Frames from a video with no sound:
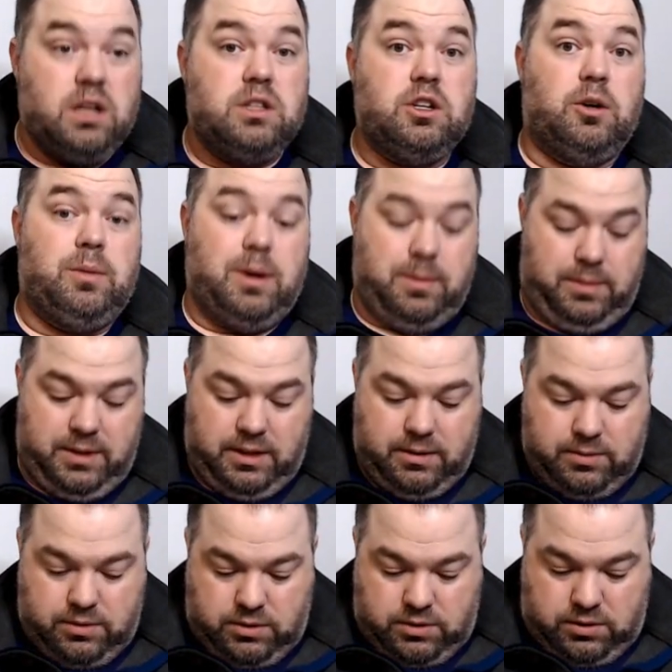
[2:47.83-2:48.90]
Don't mind me,
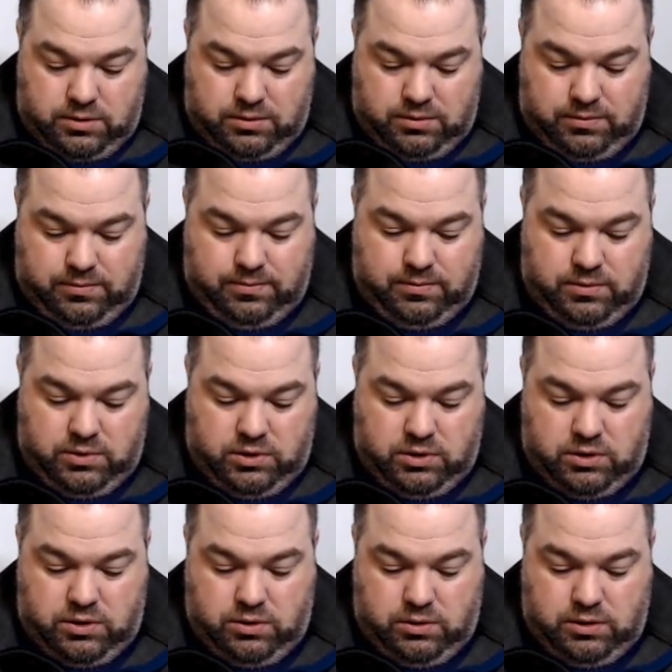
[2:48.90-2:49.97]
so I'm
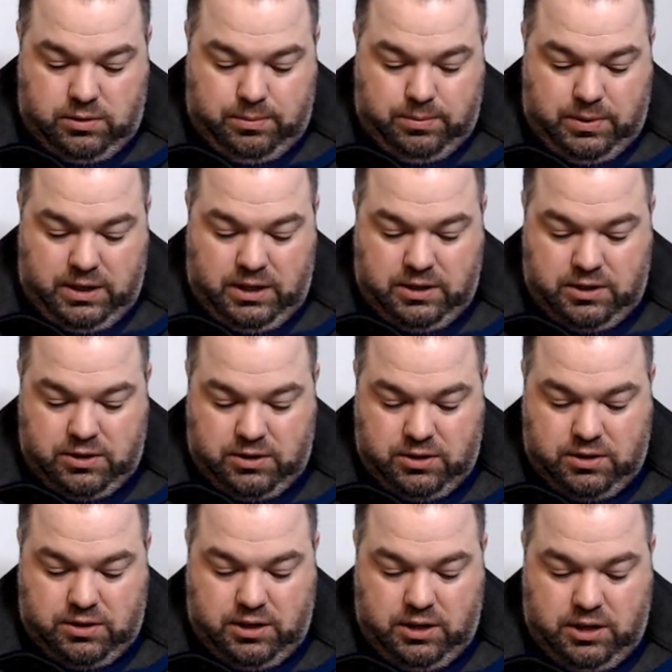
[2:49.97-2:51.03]
just doing the
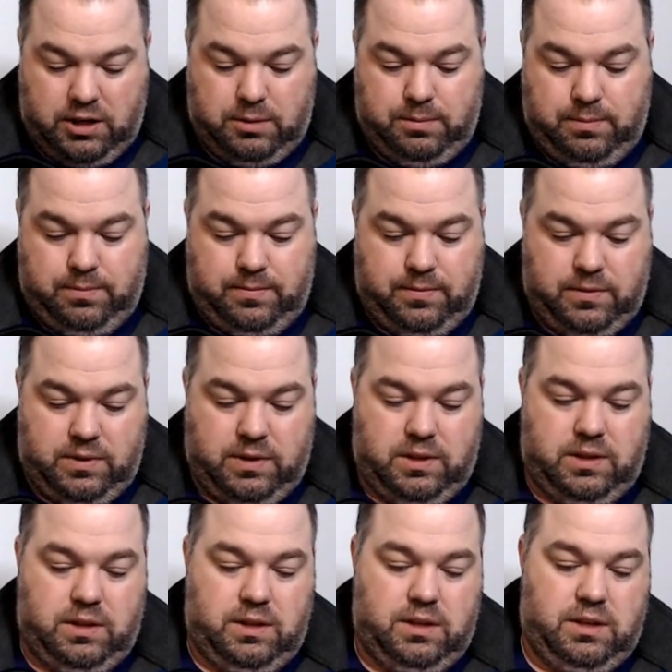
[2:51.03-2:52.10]
painter's tape.
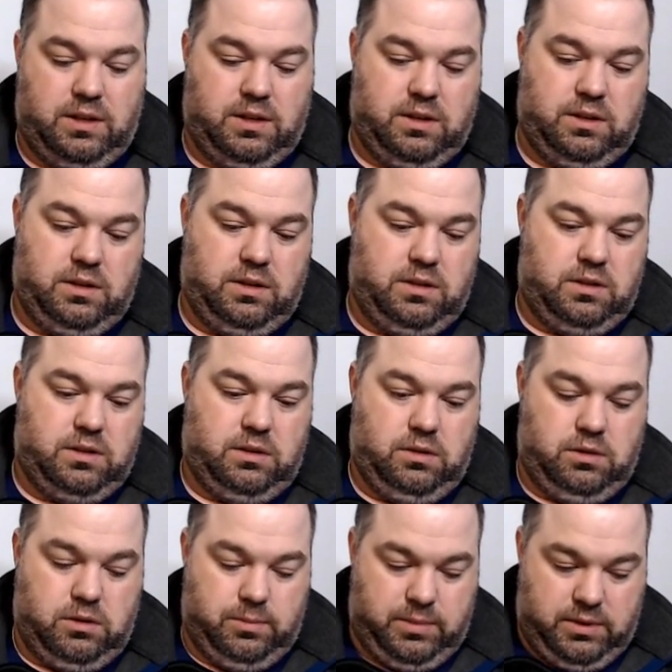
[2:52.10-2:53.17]
It's a
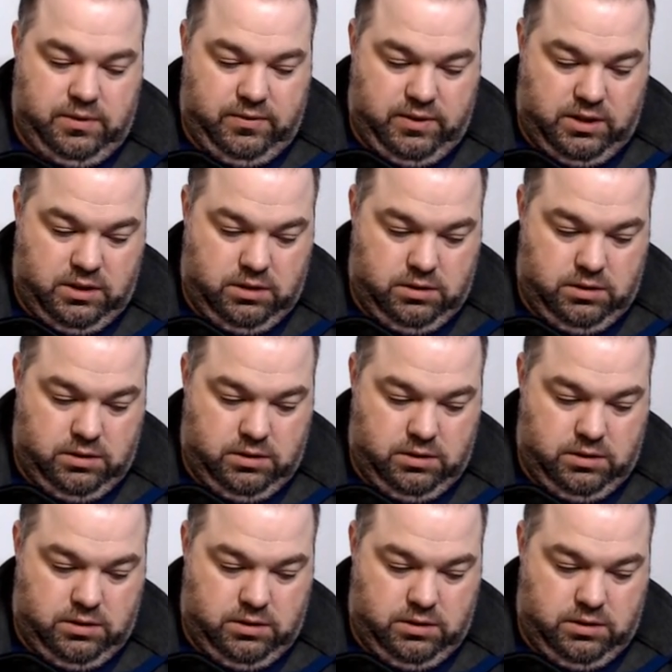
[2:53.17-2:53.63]
little bit of a